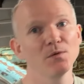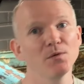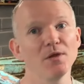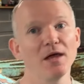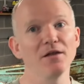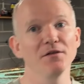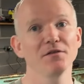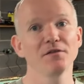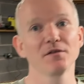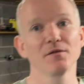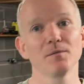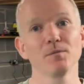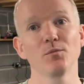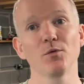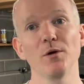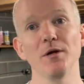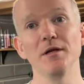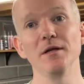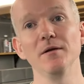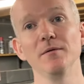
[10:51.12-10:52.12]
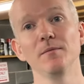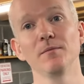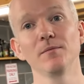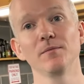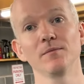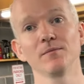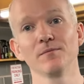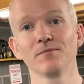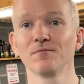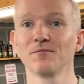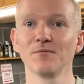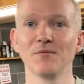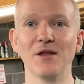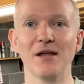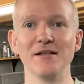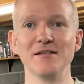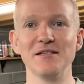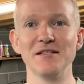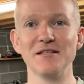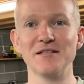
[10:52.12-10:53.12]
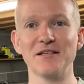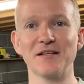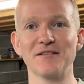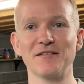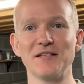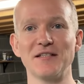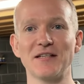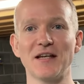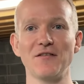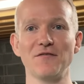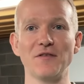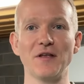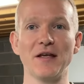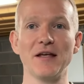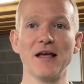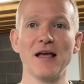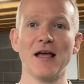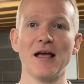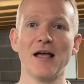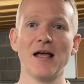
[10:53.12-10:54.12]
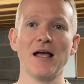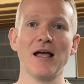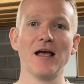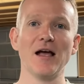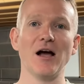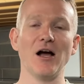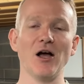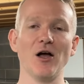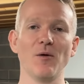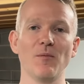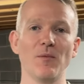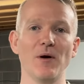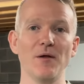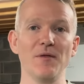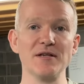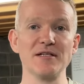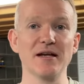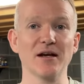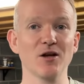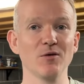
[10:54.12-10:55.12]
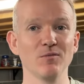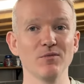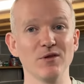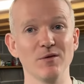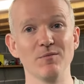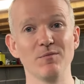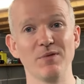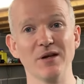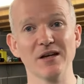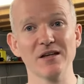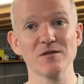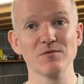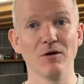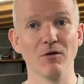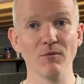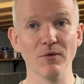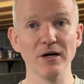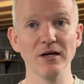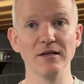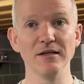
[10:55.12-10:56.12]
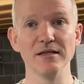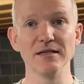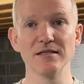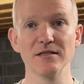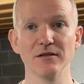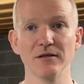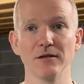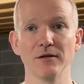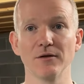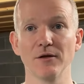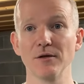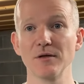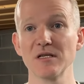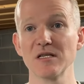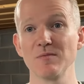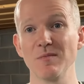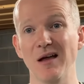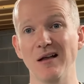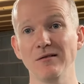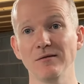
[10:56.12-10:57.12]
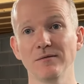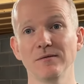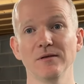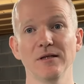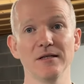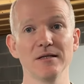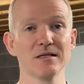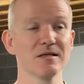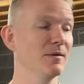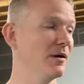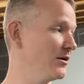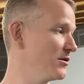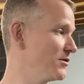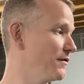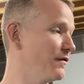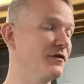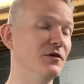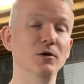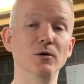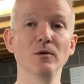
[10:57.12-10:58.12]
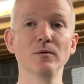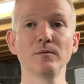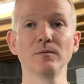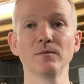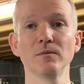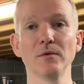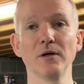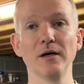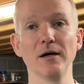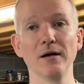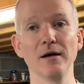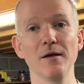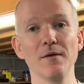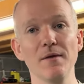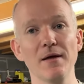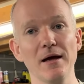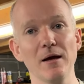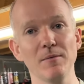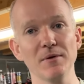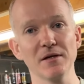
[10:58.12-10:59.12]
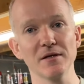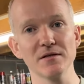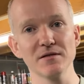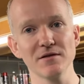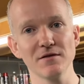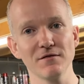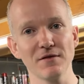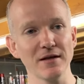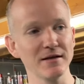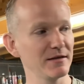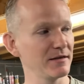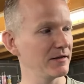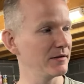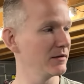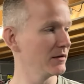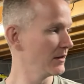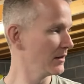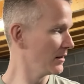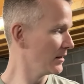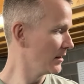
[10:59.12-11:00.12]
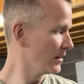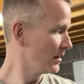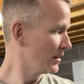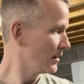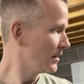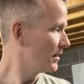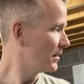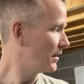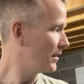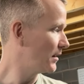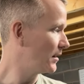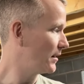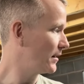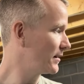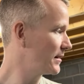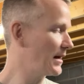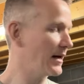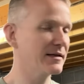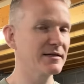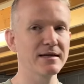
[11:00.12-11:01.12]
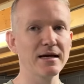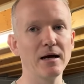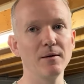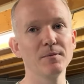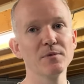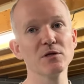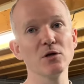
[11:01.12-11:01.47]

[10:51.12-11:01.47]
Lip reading: that's pretty 1960s safety. And the second, the biggest one really is the smell. It smells of fuel in there because of the vented gas cap.